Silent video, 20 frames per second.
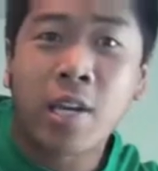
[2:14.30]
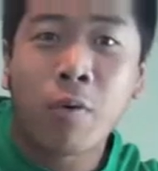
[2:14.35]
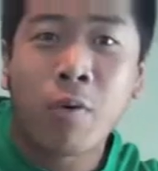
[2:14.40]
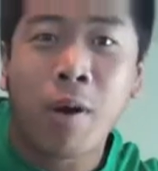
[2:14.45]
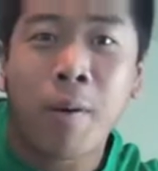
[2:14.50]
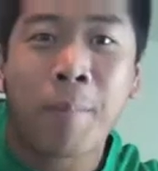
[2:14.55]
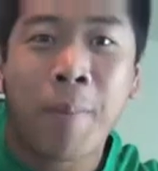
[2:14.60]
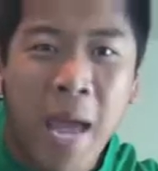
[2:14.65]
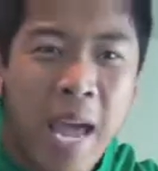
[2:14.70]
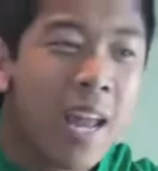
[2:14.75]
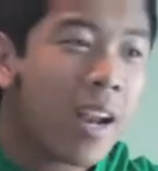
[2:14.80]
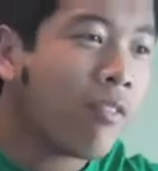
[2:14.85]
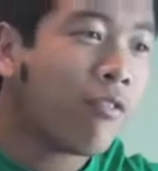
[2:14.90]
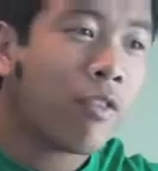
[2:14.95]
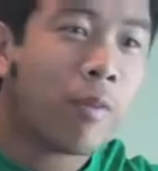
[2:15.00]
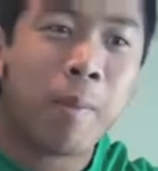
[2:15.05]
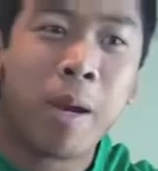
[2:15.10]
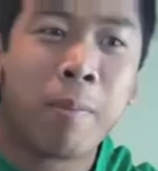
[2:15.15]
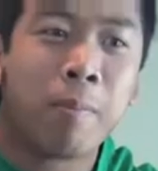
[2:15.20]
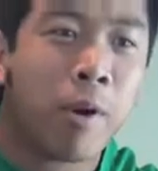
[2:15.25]
I want a panda
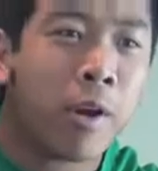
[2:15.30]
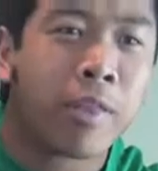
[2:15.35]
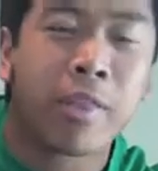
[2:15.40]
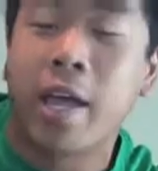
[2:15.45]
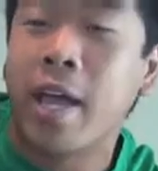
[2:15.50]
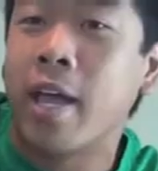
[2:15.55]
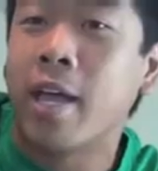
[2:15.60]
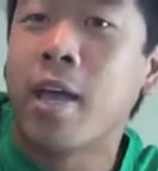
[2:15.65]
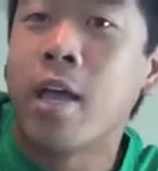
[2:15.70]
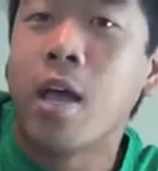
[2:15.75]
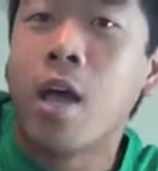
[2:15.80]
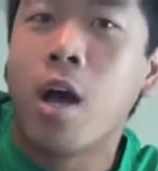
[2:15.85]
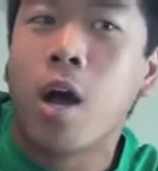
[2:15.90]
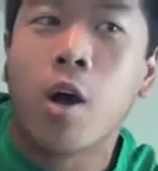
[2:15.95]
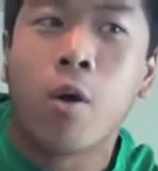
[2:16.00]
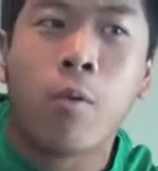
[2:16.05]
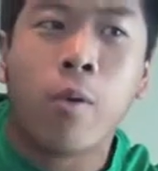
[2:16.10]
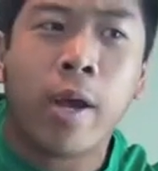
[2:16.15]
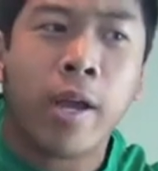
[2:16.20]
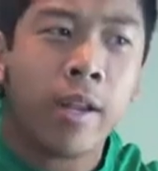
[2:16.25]
for my birthday.
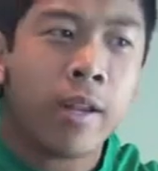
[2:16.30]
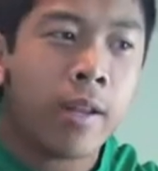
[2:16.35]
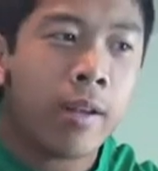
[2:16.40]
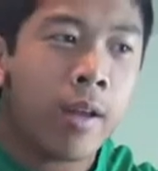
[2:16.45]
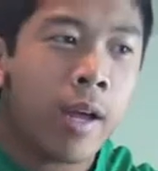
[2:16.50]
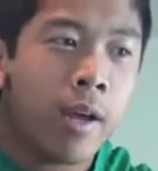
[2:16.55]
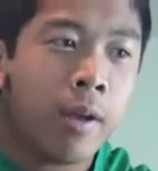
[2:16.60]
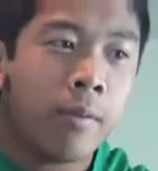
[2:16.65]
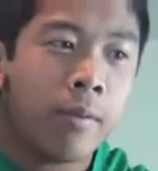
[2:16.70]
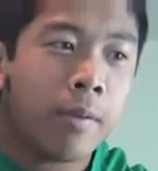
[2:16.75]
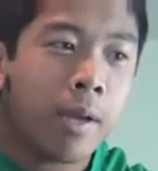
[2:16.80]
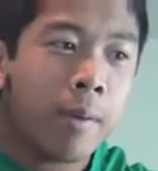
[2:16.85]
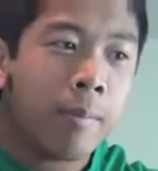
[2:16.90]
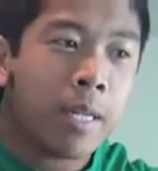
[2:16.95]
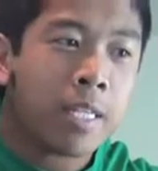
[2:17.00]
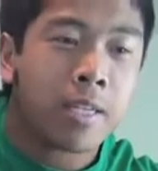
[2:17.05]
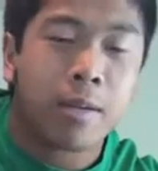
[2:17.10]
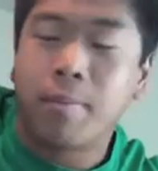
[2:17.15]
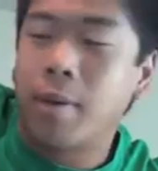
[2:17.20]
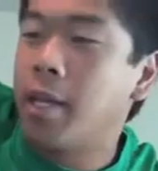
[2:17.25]
Oh wait, I
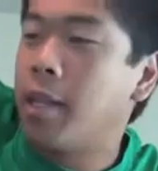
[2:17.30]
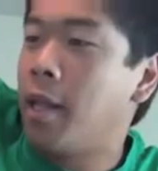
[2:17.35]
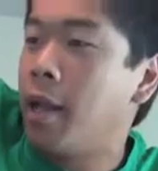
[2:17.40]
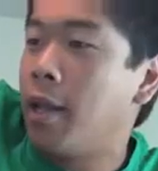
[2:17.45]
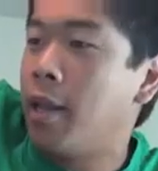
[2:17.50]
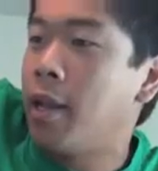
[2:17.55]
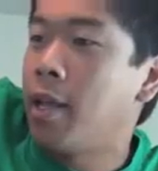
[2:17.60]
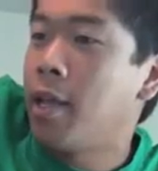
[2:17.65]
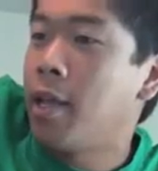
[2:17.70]
messed up my line.